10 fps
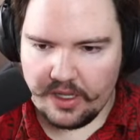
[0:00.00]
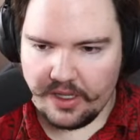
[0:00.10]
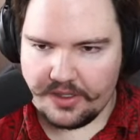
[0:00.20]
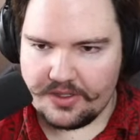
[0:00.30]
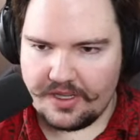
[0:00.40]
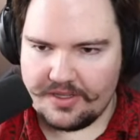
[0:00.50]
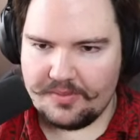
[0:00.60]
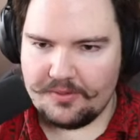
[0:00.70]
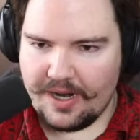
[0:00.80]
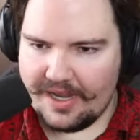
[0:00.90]
Just like
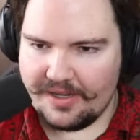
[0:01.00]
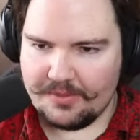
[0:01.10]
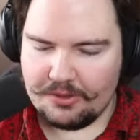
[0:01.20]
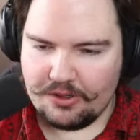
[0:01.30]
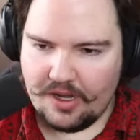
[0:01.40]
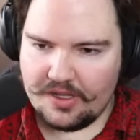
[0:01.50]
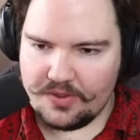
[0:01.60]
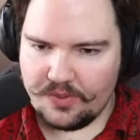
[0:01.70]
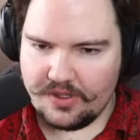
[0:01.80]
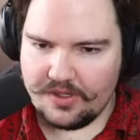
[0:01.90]
some random
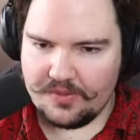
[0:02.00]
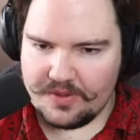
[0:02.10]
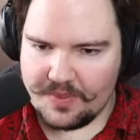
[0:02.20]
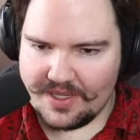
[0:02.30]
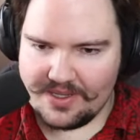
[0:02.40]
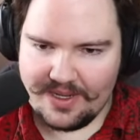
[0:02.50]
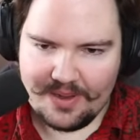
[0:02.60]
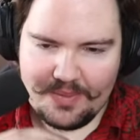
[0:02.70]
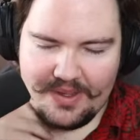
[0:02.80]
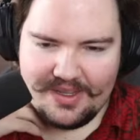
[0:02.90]
crossword was messed
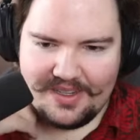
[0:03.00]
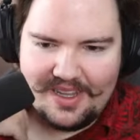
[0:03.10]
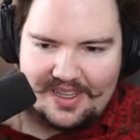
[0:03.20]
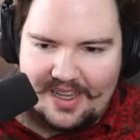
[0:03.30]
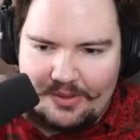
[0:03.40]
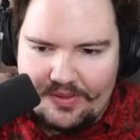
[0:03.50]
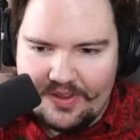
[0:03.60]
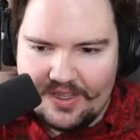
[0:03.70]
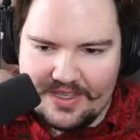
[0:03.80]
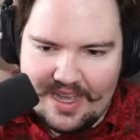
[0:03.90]
up, and they're like, yeah, we
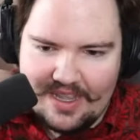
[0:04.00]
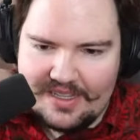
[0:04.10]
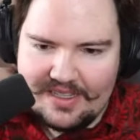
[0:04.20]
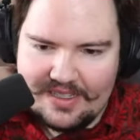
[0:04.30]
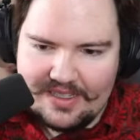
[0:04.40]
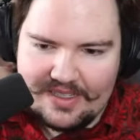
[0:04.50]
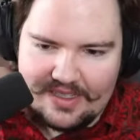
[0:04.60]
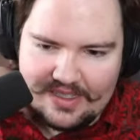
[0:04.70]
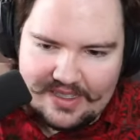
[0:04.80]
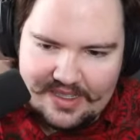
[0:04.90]
fixed that. So
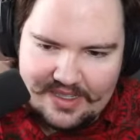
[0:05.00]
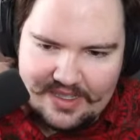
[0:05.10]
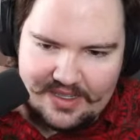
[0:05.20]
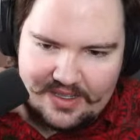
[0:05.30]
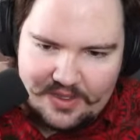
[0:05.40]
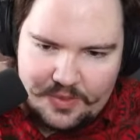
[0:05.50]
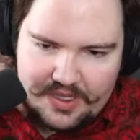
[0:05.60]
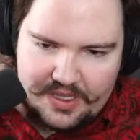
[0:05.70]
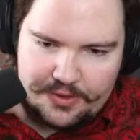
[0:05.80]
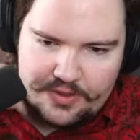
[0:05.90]
that's
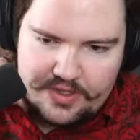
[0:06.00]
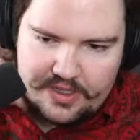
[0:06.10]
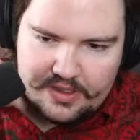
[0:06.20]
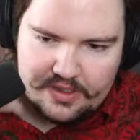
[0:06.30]
pretty interesting.